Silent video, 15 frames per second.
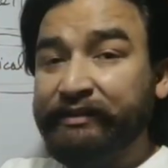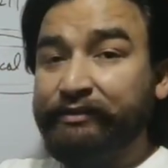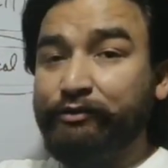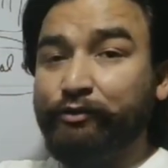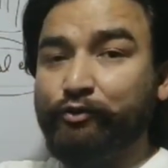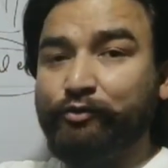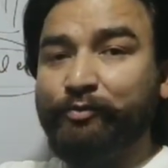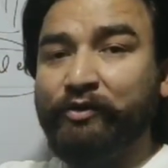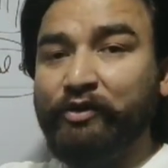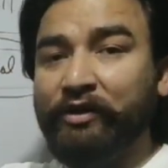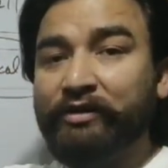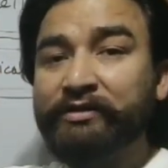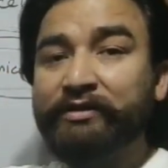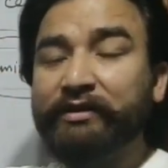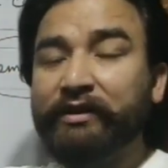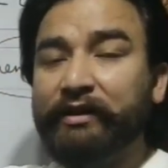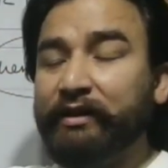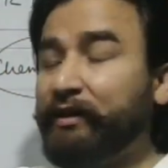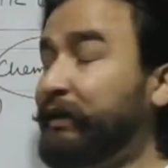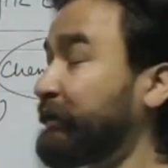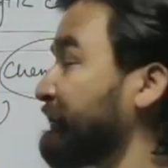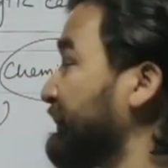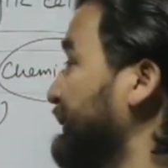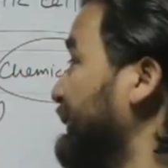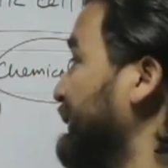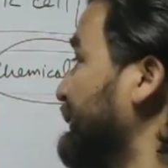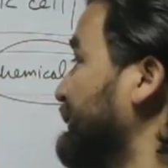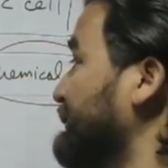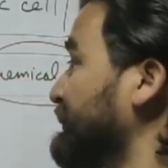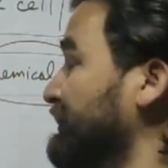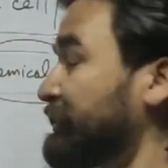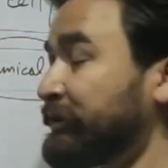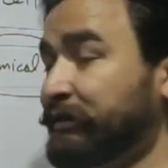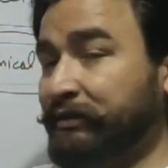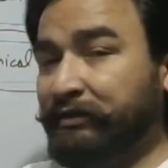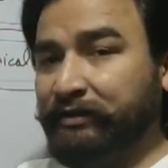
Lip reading: is used because electrical energy